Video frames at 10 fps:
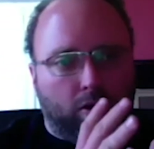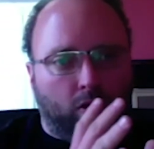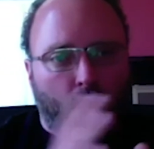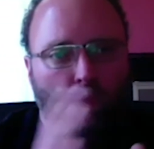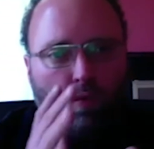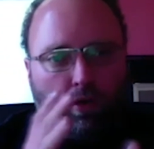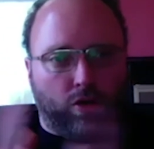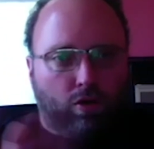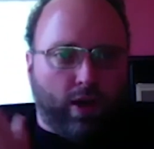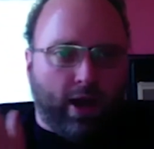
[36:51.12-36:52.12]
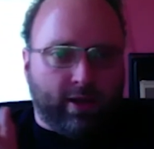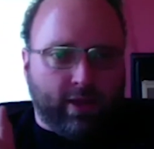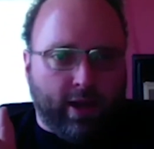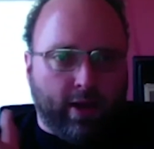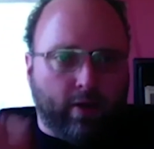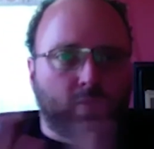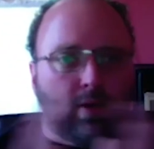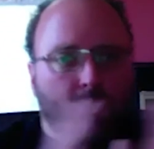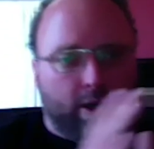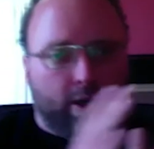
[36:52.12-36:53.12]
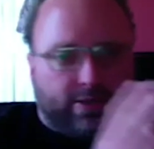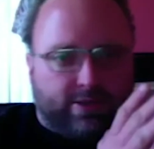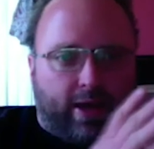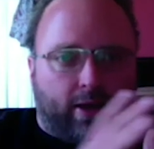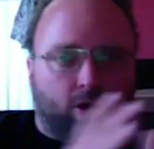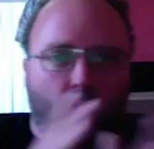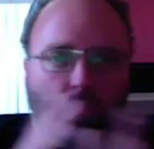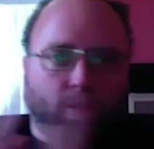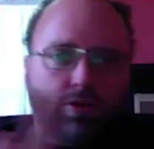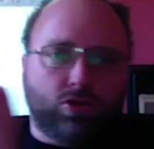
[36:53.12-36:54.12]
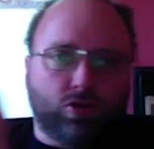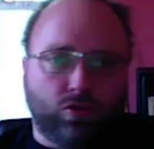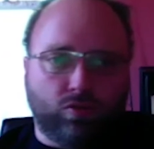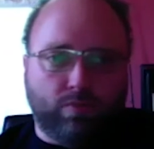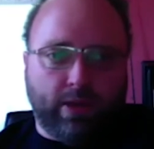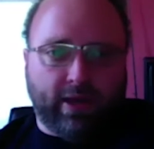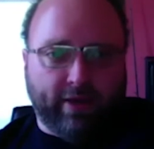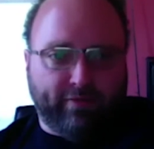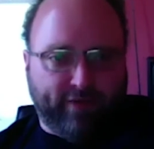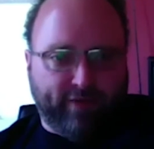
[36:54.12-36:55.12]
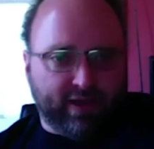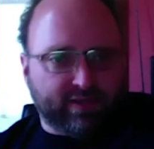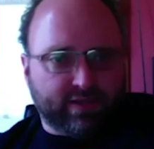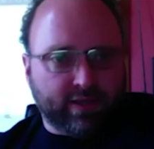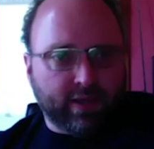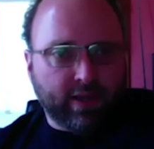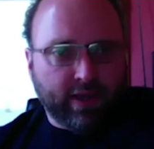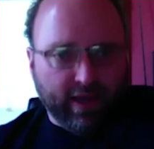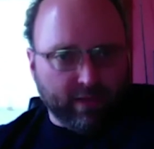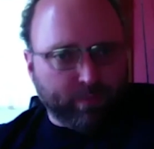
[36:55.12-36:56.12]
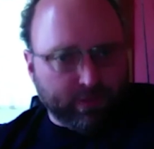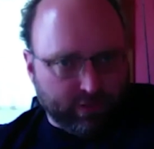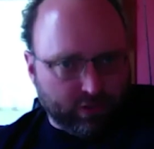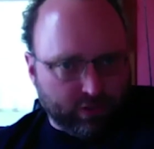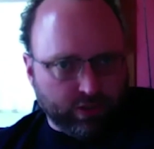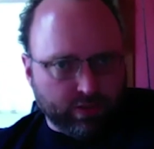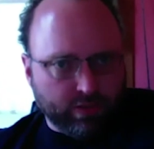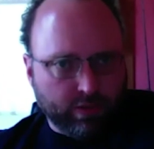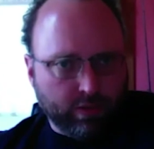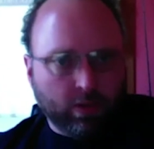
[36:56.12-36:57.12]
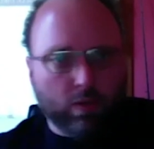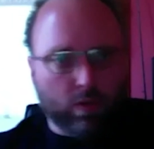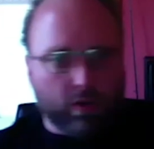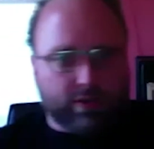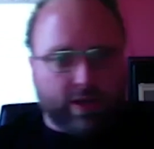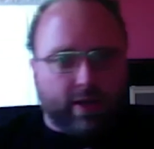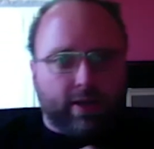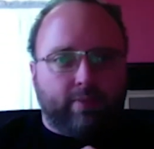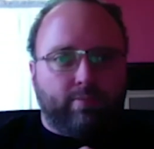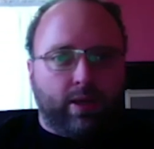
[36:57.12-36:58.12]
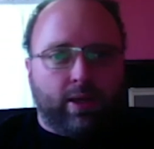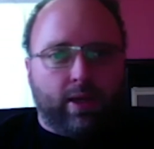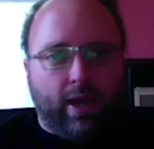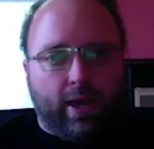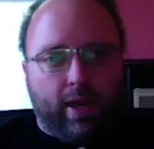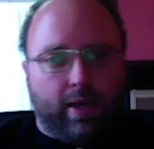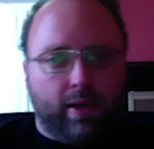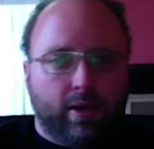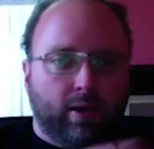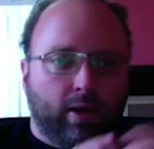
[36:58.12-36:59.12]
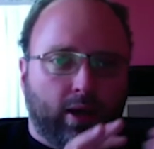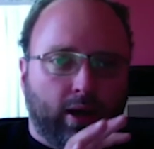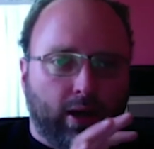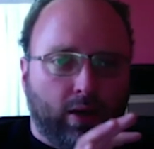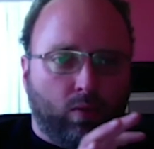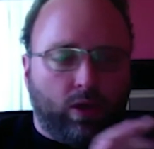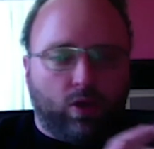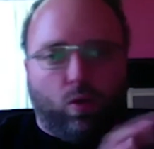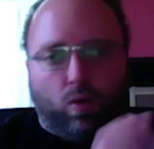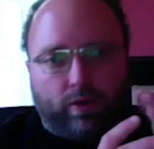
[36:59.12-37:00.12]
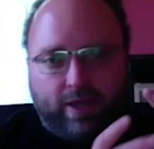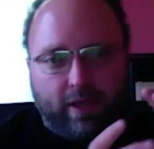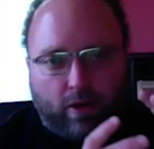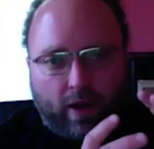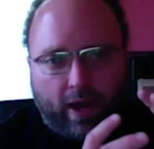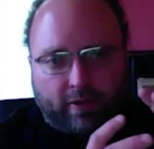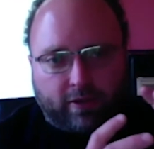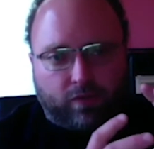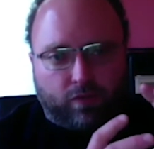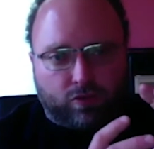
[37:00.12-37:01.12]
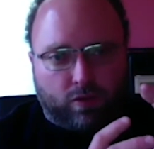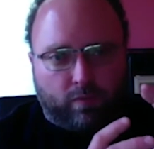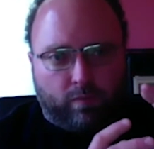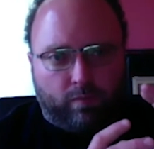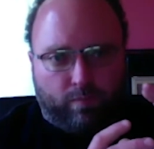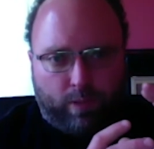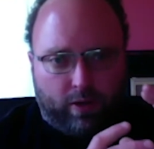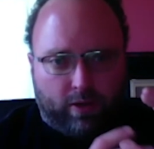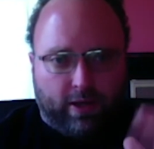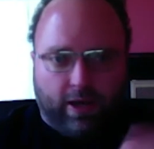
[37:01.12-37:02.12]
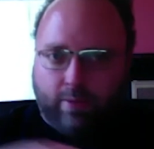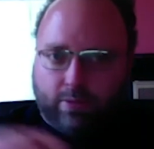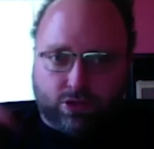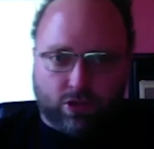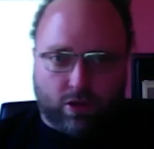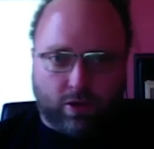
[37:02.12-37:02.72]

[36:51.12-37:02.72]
where you're at now, is that going to be a phased in position, or is that going to be we quarantine our athletes for a certain period of time and start